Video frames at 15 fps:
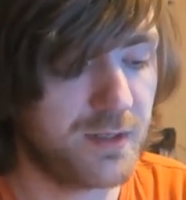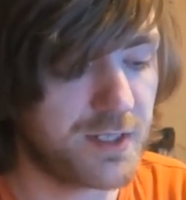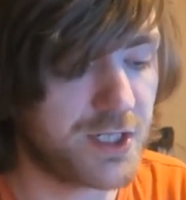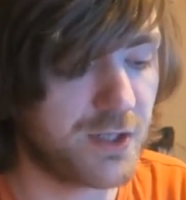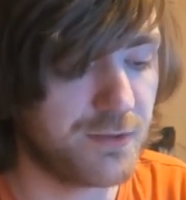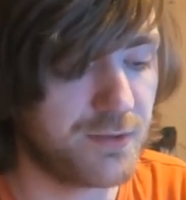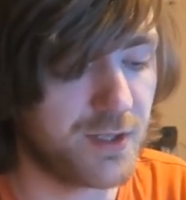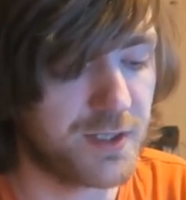The
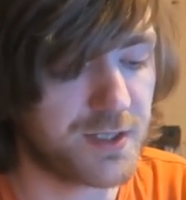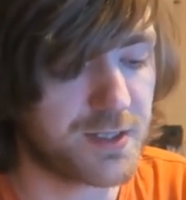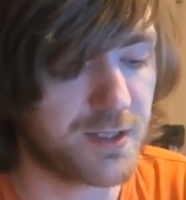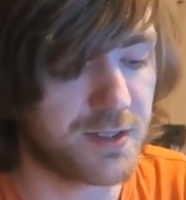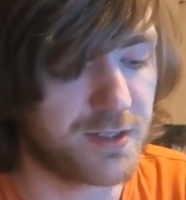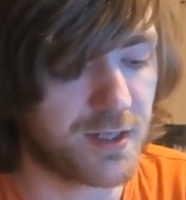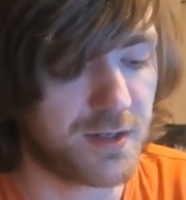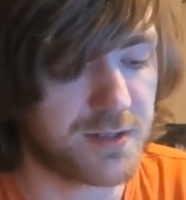children
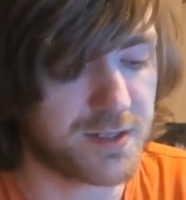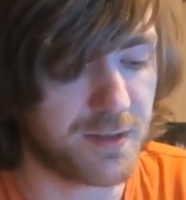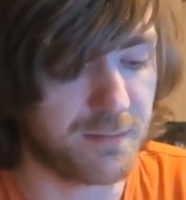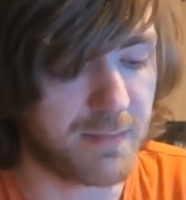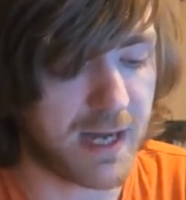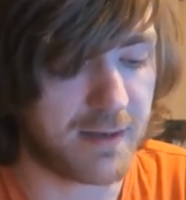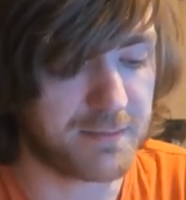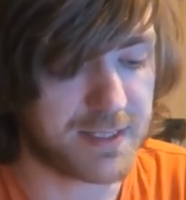understood dots on
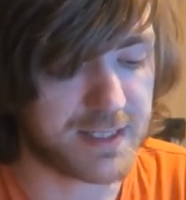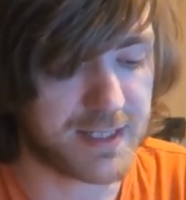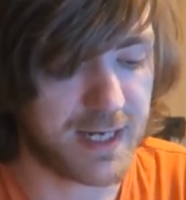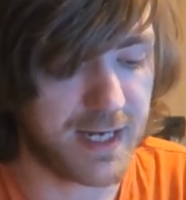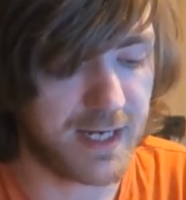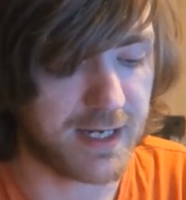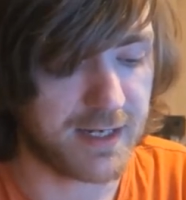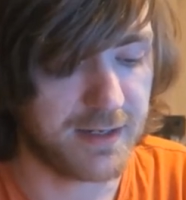maps,
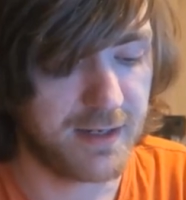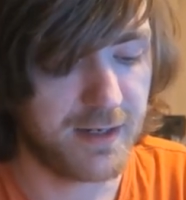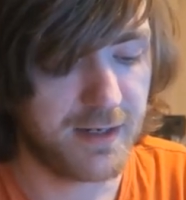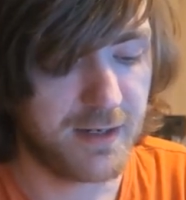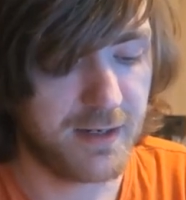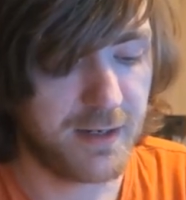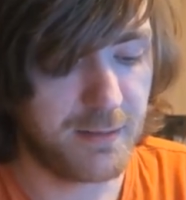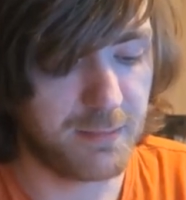here,
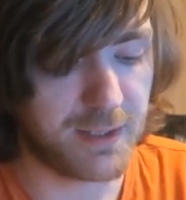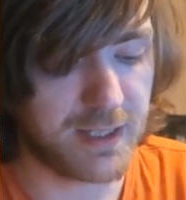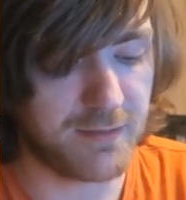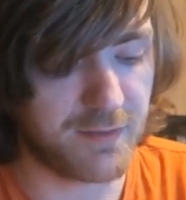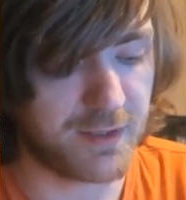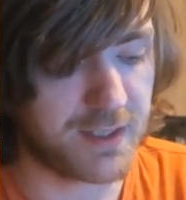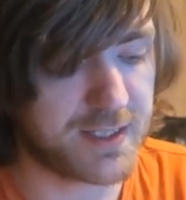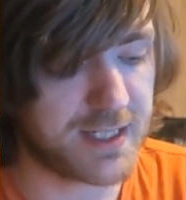but
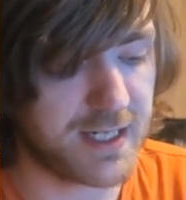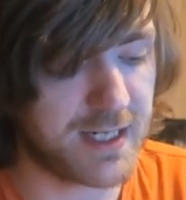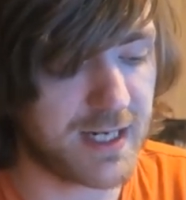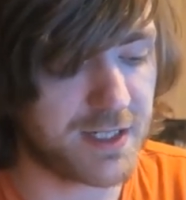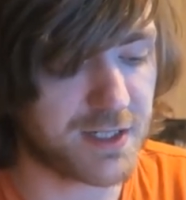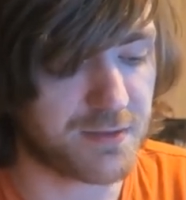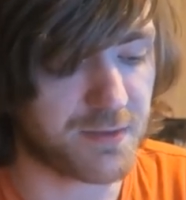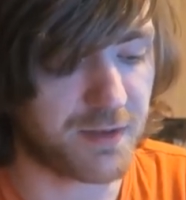even the
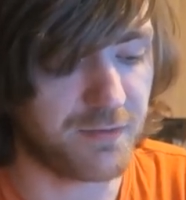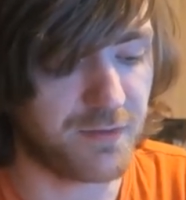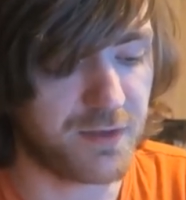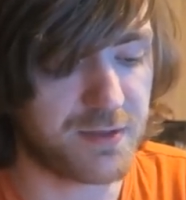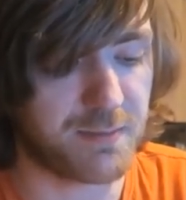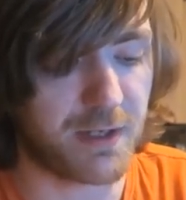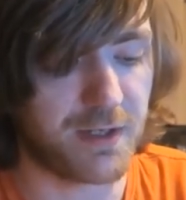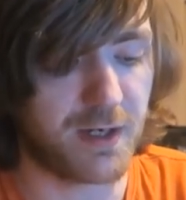teenagers were
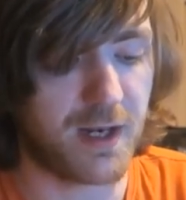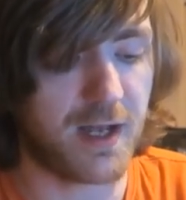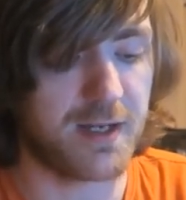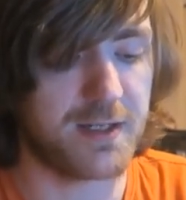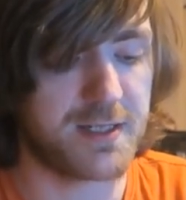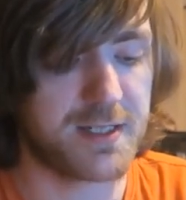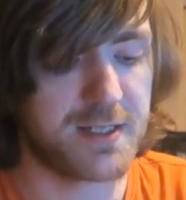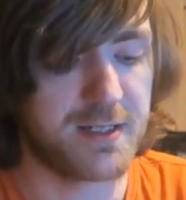confused by the
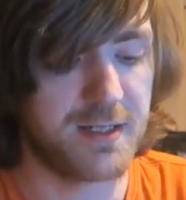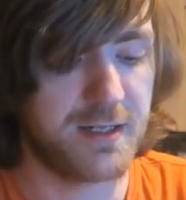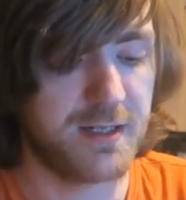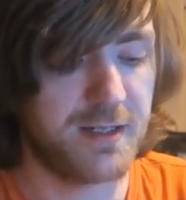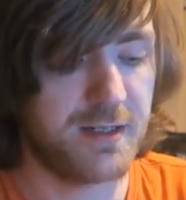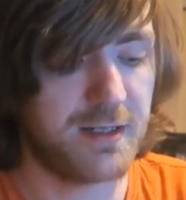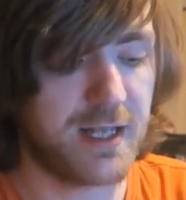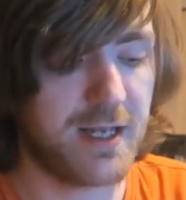lines.
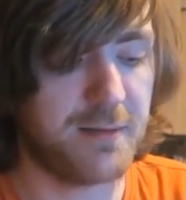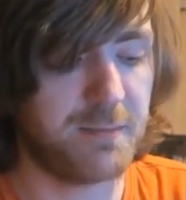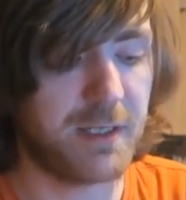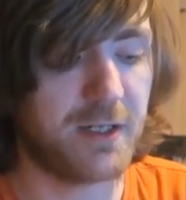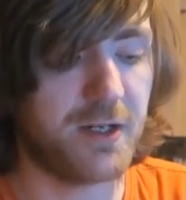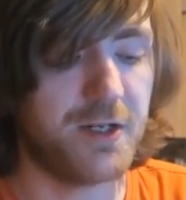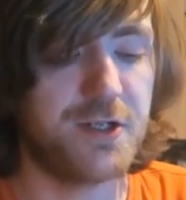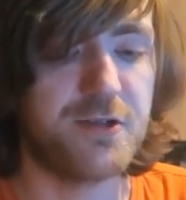There had
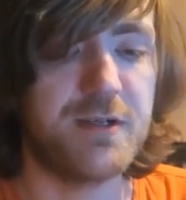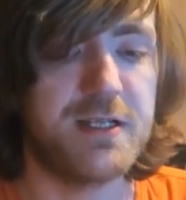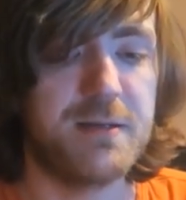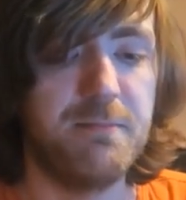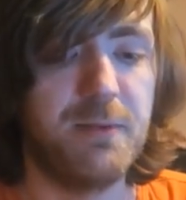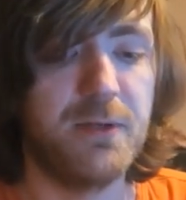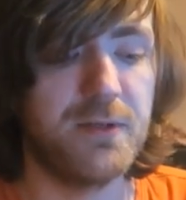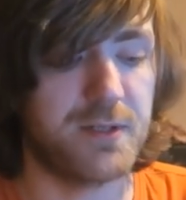been countries
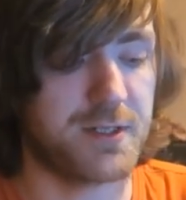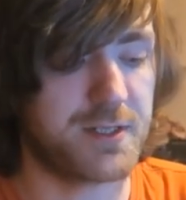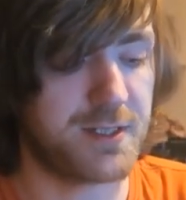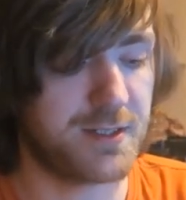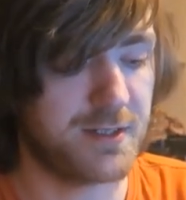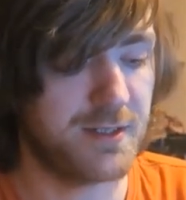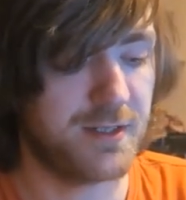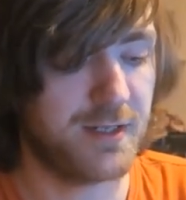and
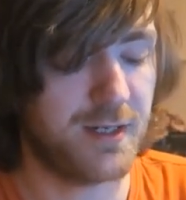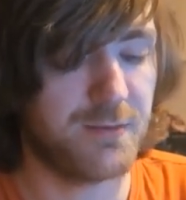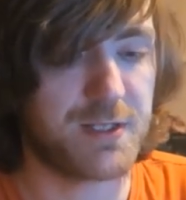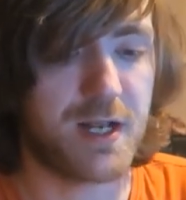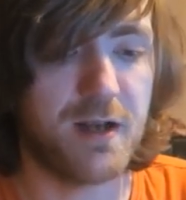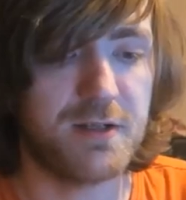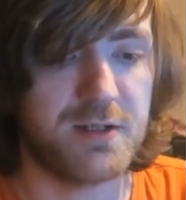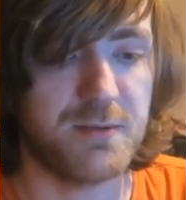borders. It
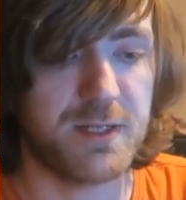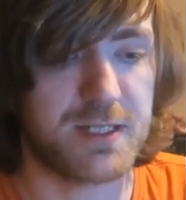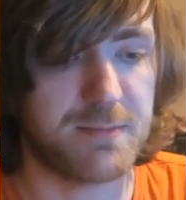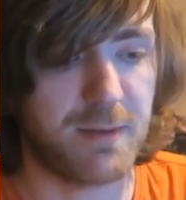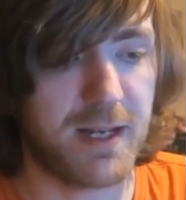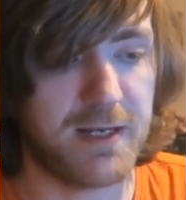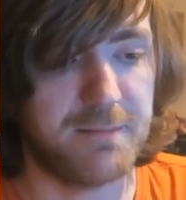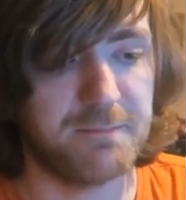was hard to
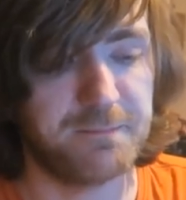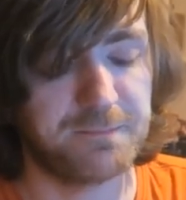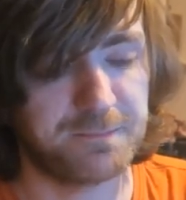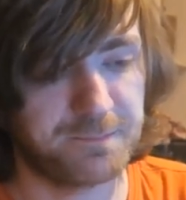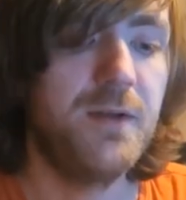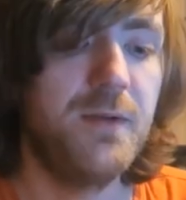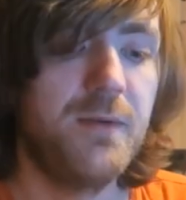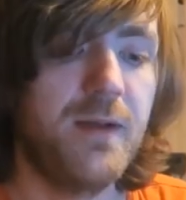explain.
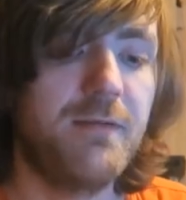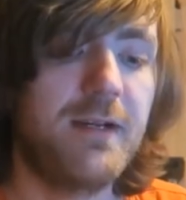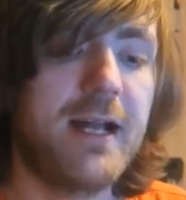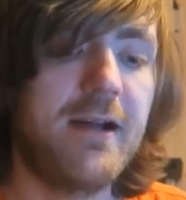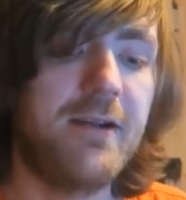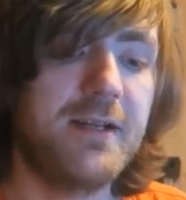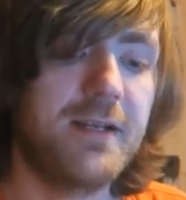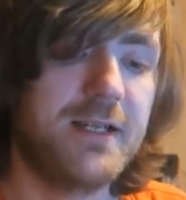We have a
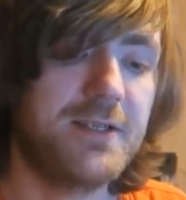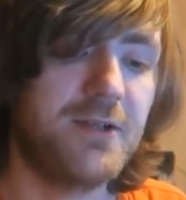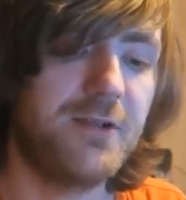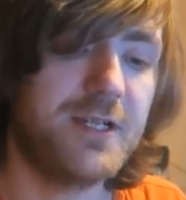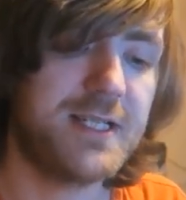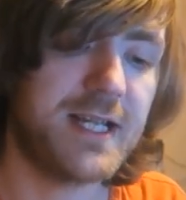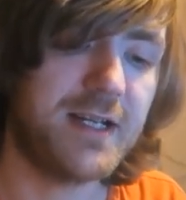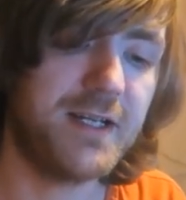character
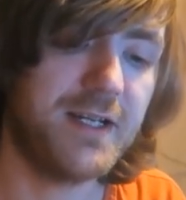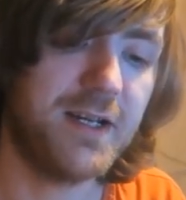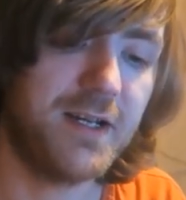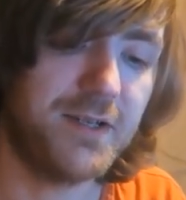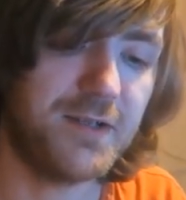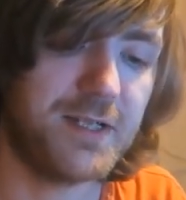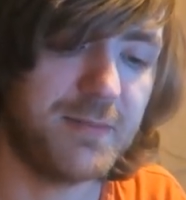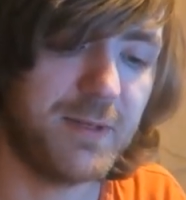who said he uh,
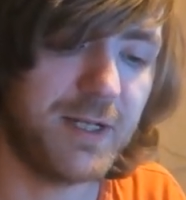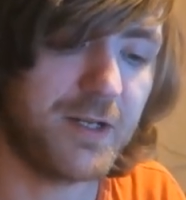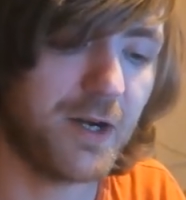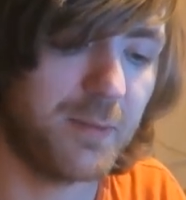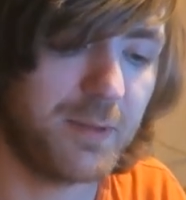used to be a